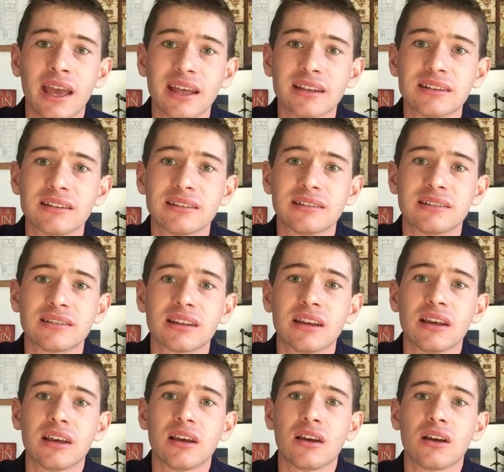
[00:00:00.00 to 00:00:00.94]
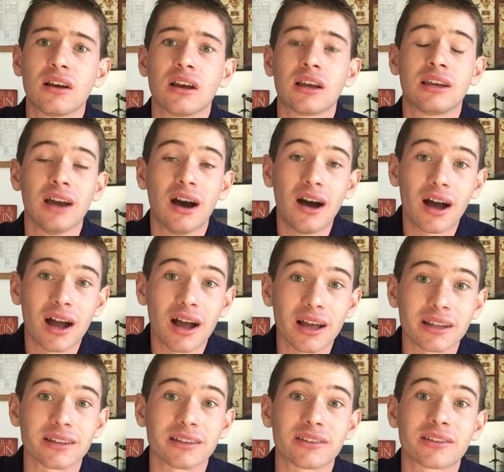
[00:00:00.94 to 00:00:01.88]
and
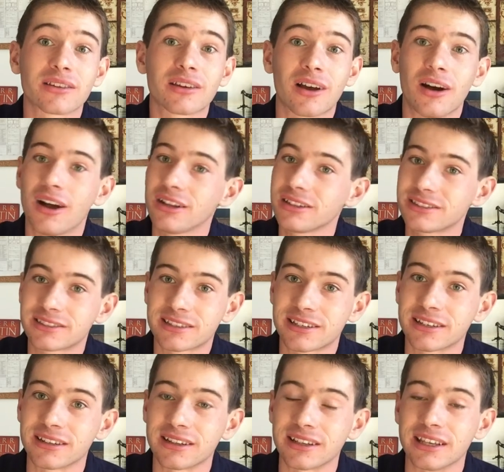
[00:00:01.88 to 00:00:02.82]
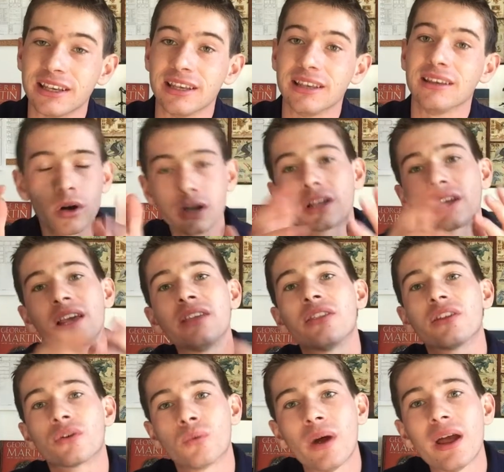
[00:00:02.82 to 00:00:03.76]
gods constantly working
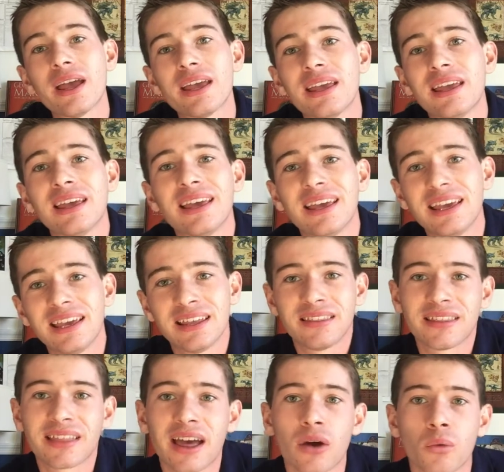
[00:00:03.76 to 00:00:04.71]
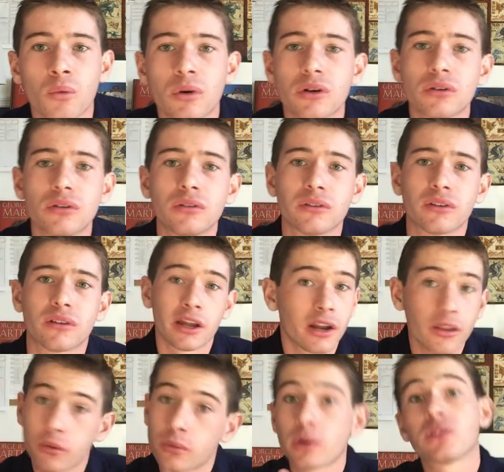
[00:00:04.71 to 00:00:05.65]
their way in that world.
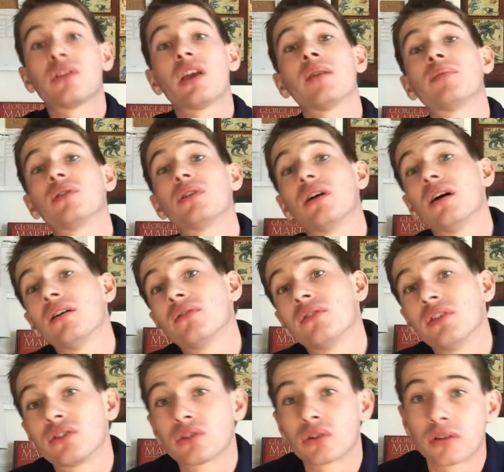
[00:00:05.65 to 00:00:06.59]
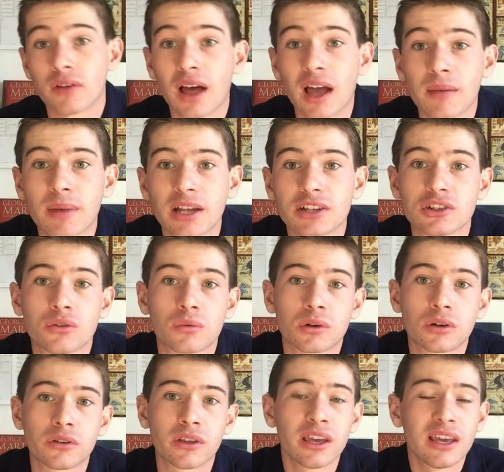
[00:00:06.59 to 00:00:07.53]
Another example of this sort of high magic
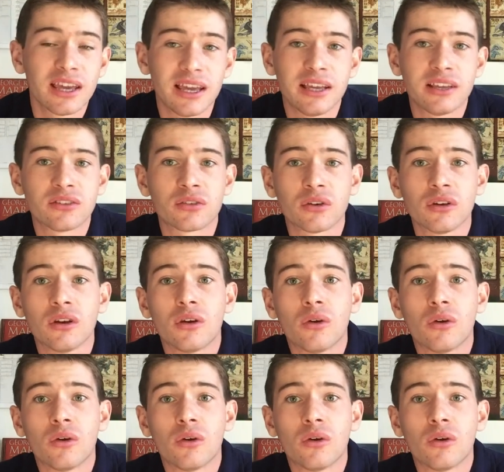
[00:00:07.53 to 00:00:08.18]
world is